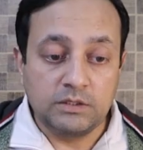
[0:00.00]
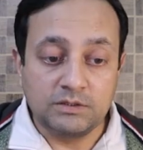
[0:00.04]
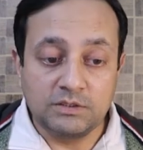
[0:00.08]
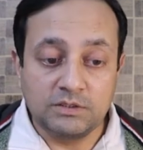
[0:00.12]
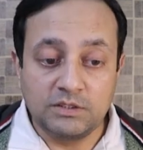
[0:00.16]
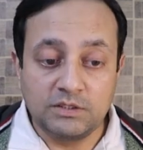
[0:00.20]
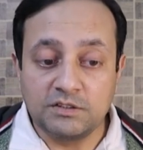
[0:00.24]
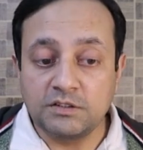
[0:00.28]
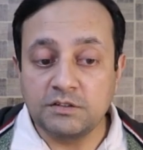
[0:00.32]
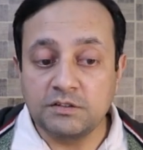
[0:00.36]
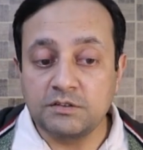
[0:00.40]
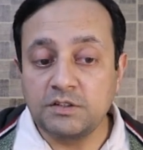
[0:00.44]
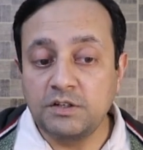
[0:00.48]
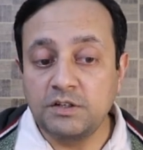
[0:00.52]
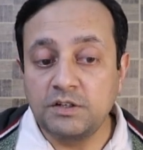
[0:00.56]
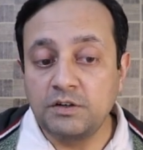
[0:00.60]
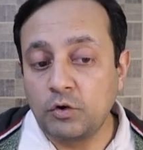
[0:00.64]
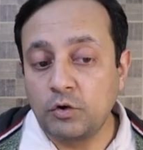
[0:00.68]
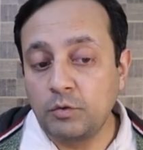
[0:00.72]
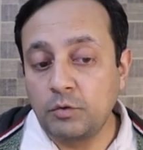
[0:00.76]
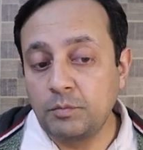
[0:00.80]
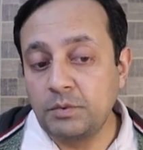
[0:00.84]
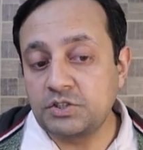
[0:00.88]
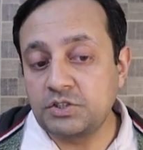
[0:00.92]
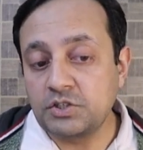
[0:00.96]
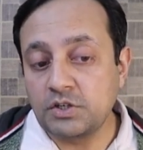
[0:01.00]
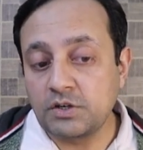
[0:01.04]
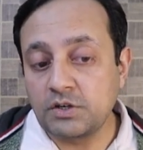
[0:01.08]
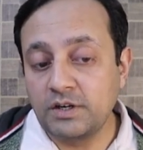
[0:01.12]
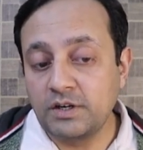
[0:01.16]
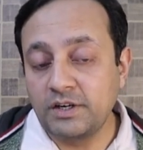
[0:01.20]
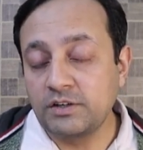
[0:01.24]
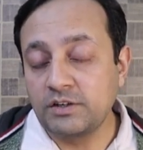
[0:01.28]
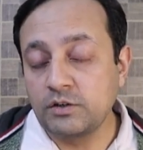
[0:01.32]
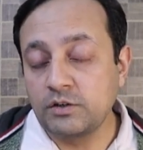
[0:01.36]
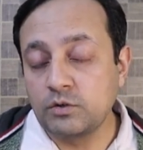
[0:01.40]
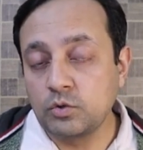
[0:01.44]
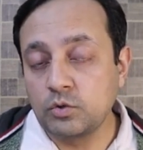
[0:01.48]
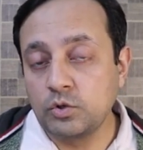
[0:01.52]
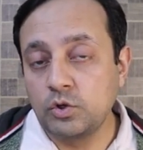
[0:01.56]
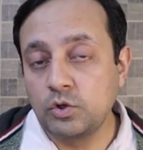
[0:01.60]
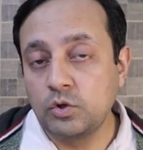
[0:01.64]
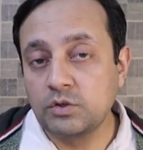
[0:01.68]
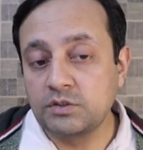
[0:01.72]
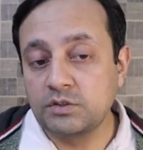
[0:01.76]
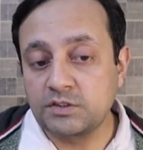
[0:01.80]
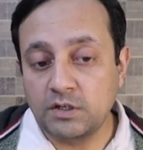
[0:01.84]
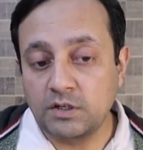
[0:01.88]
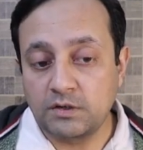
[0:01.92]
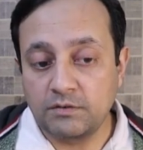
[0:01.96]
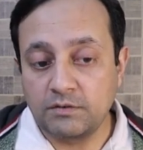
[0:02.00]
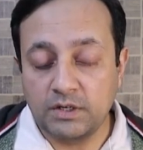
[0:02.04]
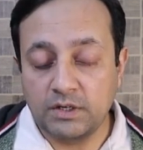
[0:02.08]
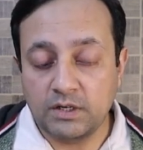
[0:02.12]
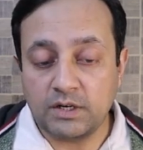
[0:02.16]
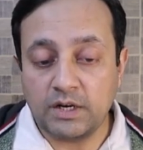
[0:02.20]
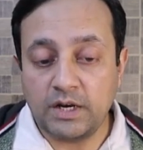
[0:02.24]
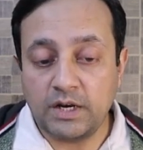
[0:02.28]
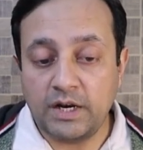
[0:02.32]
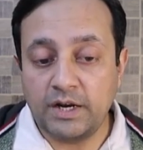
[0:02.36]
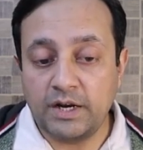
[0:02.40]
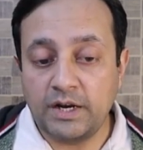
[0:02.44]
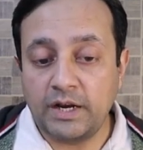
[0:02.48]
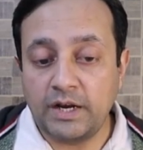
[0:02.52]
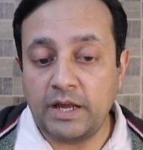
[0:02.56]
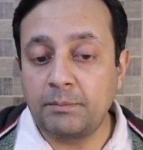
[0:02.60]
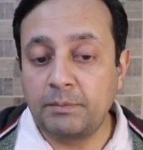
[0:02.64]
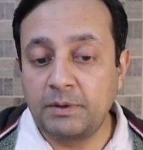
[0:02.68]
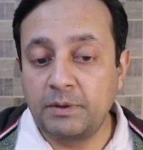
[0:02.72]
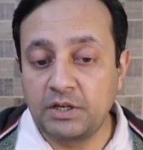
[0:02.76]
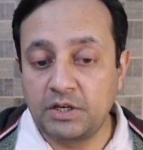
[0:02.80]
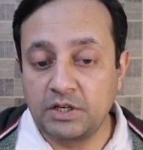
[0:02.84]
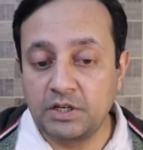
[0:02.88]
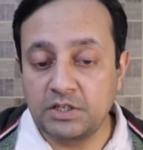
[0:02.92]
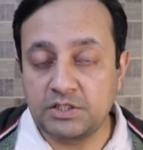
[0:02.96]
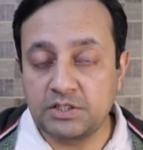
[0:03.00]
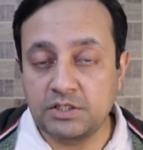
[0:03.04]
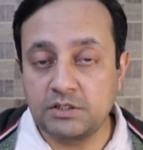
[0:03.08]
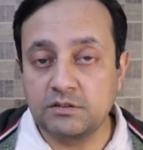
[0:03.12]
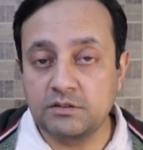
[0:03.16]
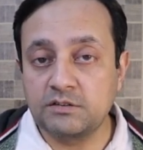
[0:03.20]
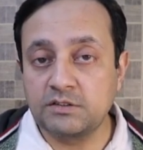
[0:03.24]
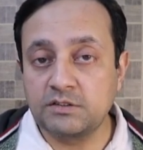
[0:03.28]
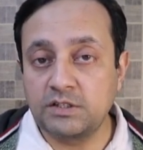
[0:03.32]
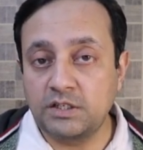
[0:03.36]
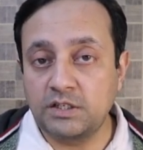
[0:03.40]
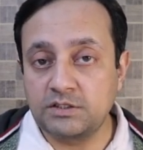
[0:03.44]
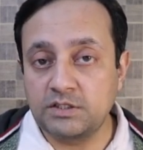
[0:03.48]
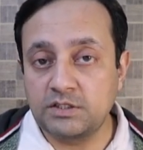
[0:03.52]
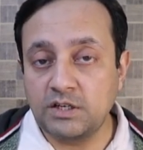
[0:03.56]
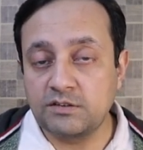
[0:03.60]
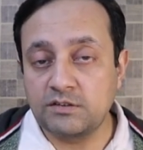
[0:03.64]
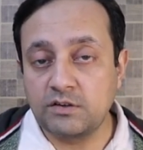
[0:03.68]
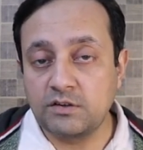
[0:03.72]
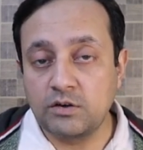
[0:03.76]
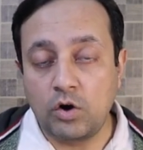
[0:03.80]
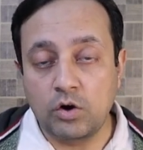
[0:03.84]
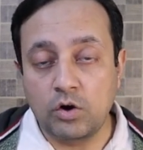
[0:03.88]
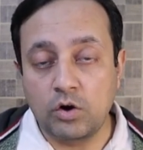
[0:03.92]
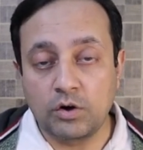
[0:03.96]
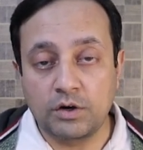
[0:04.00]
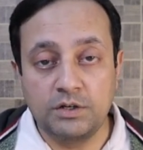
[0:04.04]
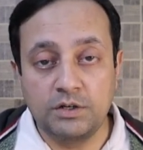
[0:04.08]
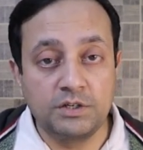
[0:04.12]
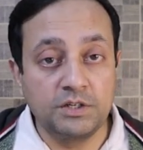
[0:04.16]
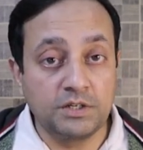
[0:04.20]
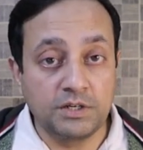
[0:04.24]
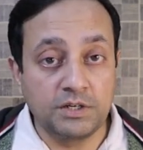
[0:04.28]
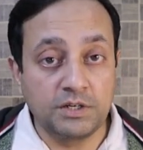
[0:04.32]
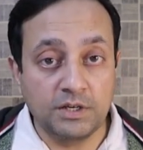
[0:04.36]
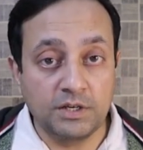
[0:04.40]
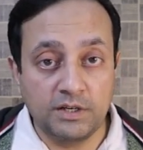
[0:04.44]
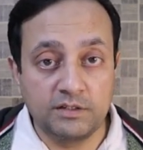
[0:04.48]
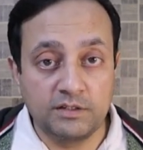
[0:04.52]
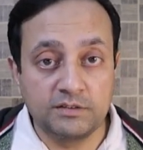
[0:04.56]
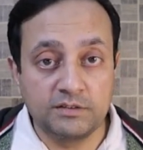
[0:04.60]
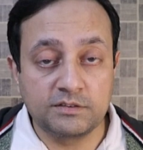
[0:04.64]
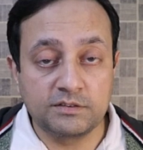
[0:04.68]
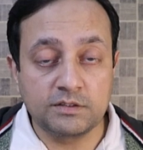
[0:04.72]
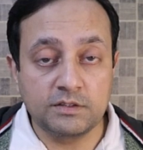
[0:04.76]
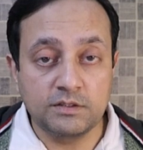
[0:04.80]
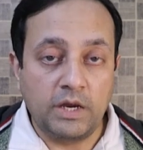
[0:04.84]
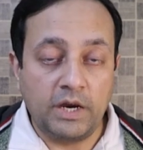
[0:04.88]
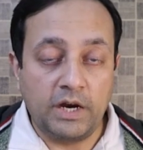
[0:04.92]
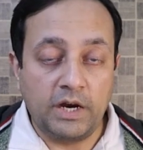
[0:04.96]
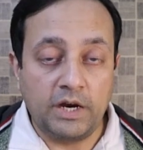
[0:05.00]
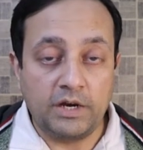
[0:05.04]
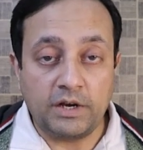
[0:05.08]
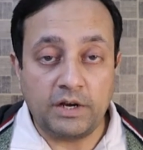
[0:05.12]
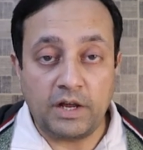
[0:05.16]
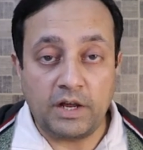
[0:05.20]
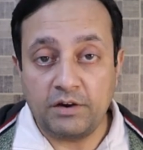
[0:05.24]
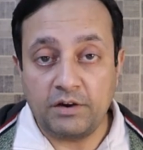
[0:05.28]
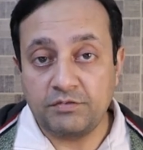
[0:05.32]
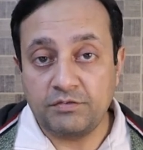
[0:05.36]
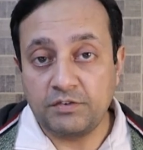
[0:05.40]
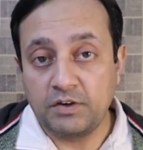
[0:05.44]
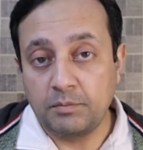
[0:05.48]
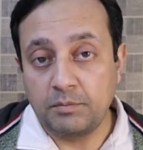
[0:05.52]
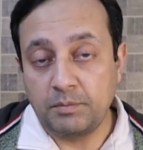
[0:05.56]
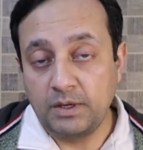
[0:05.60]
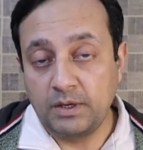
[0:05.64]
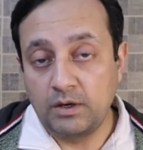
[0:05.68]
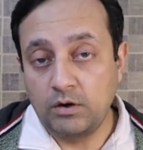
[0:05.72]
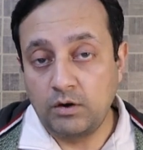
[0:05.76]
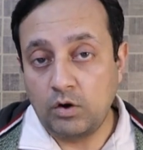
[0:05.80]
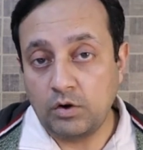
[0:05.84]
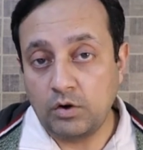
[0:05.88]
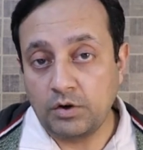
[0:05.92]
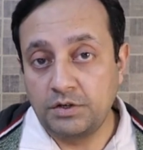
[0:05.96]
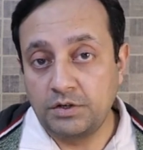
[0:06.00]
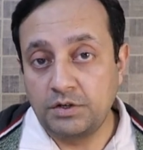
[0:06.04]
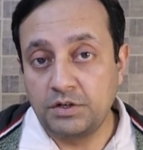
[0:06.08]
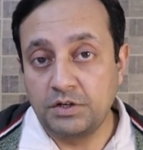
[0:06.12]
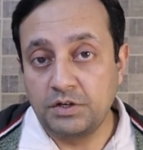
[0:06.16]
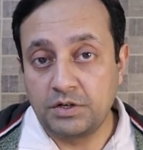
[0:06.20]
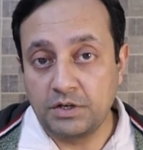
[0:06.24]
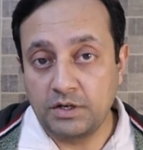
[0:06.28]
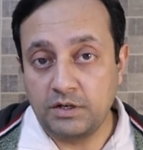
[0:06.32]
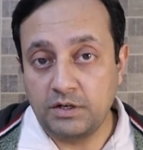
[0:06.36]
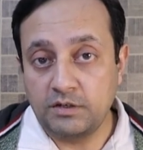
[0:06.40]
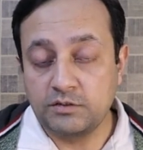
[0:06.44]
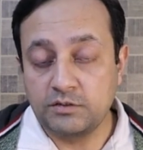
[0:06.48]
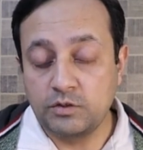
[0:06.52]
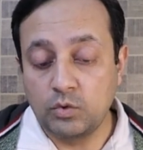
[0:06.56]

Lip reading: This is the information related to your server and application such as login details and FTP login details.